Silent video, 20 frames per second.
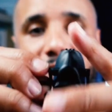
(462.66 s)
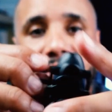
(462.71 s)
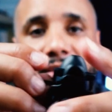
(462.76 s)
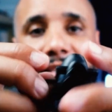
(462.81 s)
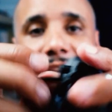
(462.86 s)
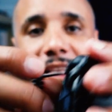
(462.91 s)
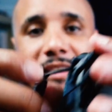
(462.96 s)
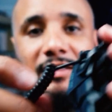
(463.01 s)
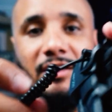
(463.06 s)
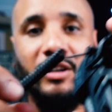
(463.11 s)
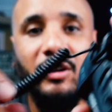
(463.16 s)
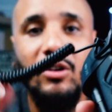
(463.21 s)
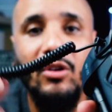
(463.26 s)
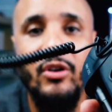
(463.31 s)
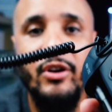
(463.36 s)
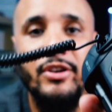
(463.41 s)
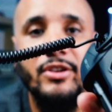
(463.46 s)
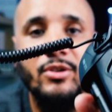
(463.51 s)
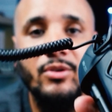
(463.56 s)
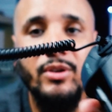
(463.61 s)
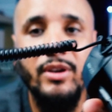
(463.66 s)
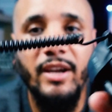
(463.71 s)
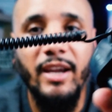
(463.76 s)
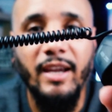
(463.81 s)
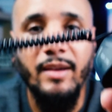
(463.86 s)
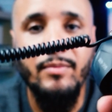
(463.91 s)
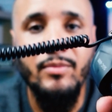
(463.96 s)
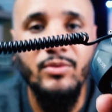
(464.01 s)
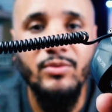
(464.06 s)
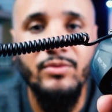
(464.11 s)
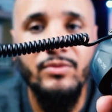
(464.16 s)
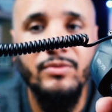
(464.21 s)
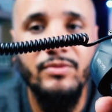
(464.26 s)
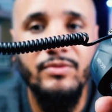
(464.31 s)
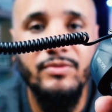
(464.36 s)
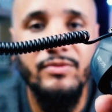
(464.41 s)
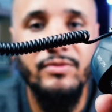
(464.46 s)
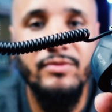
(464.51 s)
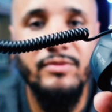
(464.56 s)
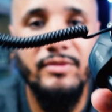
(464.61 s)
is that the audio cable,
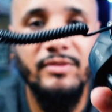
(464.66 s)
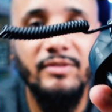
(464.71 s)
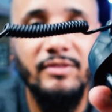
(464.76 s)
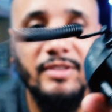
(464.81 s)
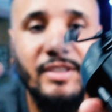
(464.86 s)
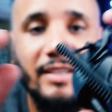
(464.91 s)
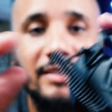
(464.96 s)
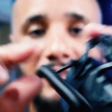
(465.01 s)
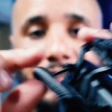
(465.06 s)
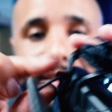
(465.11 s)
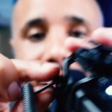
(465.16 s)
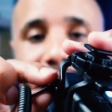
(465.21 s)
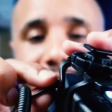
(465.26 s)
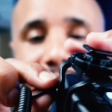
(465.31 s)
it's